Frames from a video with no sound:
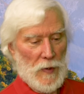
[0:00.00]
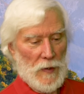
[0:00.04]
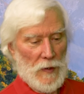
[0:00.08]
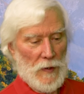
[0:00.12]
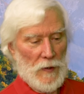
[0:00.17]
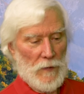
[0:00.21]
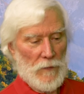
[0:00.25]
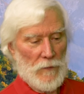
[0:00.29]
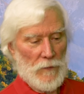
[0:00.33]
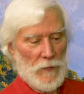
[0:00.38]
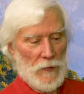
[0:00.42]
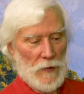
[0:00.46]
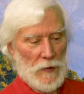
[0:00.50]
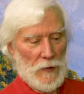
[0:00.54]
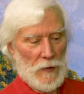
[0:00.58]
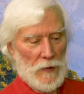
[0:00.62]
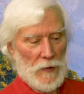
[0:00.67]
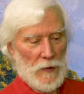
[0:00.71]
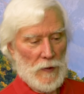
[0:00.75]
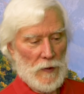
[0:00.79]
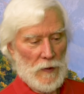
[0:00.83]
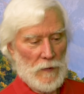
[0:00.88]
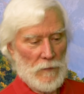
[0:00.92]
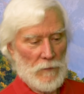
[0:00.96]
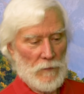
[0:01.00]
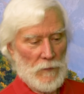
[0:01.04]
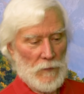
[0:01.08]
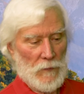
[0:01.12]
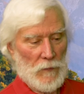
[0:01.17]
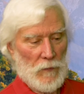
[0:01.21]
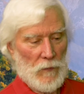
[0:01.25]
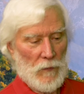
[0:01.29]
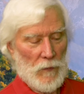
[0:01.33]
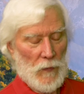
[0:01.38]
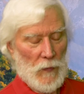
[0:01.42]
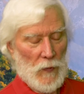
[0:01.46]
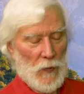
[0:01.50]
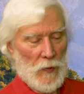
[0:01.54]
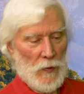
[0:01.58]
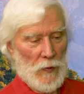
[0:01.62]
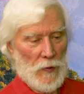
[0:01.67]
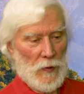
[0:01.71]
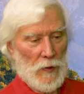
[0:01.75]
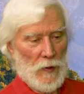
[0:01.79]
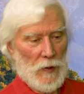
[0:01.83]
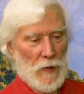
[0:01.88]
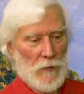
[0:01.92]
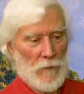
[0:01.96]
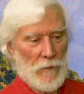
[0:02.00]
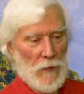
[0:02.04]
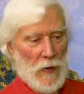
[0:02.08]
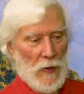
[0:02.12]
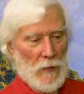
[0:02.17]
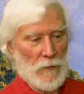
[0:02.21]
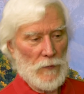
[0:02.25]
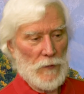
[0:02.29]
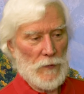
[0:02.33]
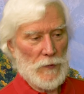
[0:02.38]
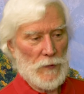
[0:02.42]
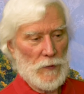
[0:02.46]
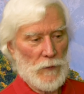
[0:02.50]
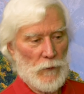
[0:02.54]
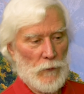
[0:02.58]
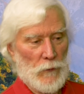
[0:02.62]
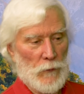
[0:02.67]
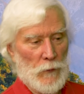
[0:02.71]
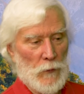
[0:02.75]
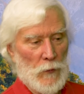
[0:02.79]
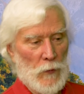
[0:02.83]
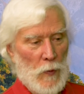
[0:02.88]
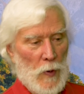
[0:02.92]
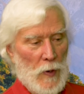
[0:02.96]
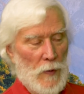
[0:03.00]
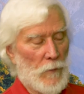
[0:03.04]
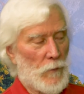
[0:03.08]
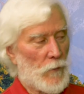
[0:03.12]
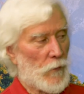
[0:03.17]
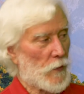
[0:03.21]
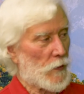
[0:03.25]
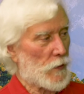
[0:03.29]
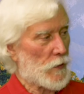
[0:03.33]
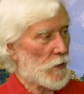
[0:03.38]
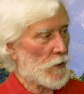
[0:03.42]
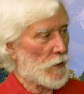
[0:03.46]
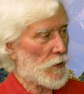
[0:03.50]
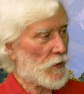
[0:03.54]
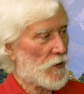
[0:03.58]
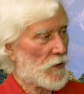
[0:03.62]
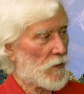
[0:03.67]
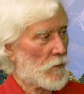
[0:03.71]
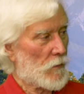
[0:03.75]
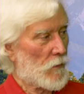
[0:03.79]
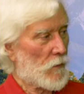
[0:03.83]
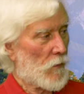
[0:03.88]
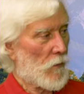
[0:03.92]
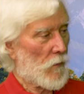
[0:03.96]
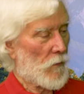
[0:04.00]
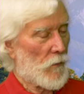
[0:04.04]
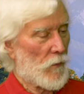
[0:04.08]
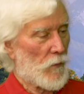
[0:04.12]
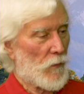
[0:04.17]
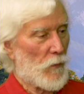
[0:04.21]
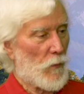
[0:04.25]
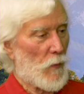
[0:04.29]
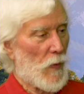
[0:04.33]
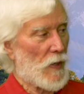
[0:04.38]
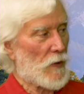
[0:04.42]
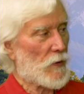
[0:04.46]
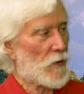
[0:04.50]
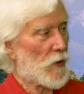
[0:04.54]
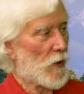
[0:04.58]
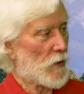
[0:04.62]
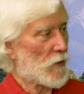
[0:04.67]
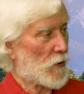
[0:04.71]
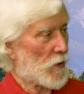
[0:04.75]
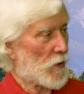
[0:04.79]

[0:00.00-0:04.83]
many of the um, early founders of quantum physics yeah. made such